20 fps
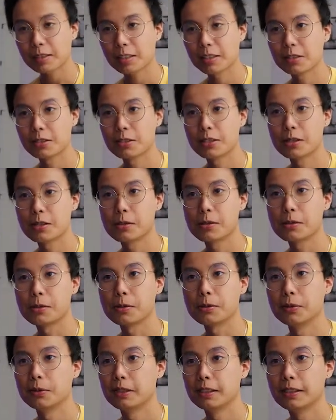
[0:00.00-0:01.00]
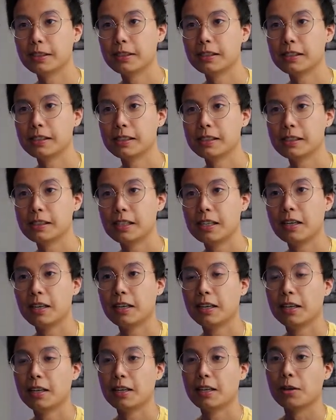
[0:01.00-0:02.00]
So
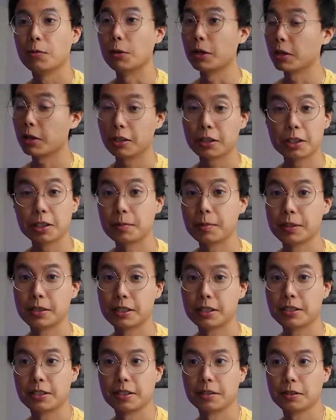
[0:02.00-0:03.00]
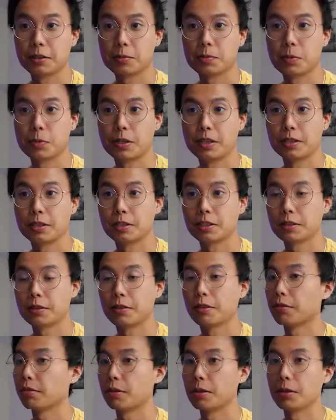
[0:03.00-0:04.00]
we are in a good position at this point just to
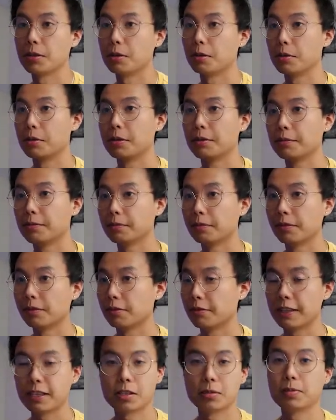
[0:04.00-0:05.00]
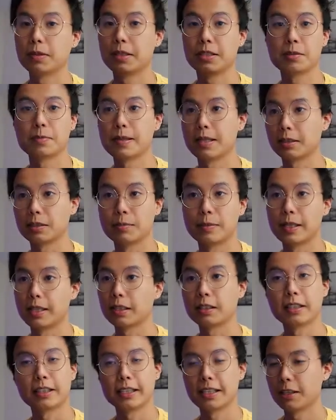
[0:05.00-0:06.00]
throw foul plays back to
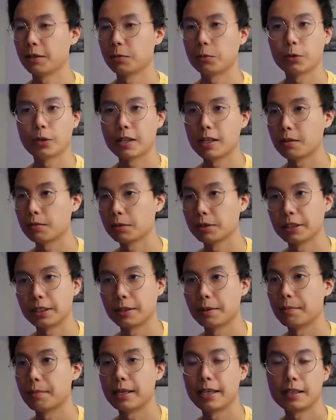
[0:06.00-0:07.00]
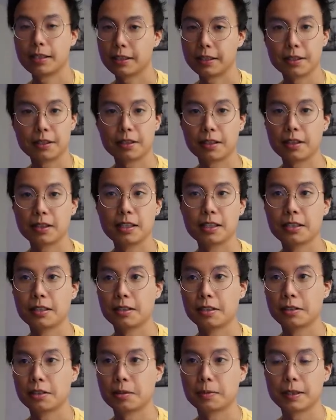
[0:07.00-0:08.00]
back. Again, we're not really going to bait here
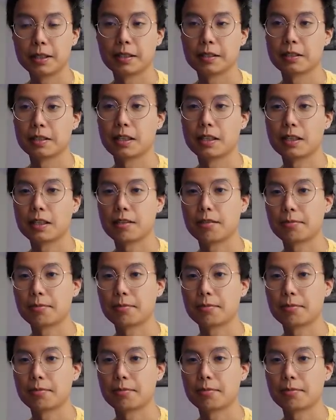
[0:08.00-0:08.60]
just because a lot